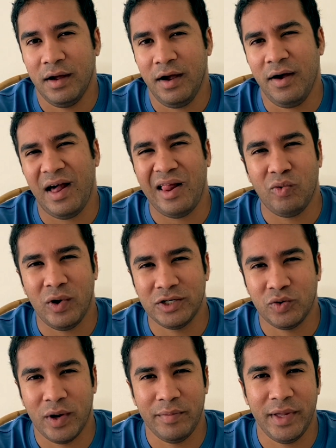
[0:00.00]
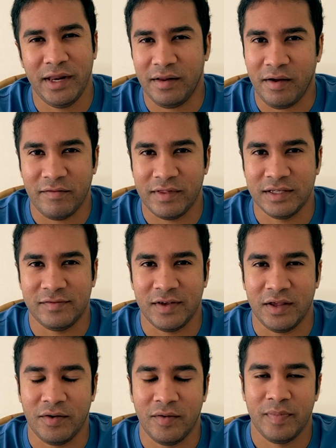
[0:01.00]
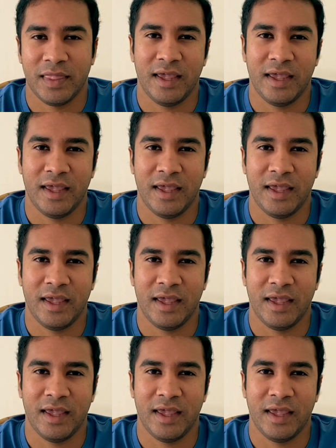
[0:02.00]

oh, I'll watch 1 minute of this video.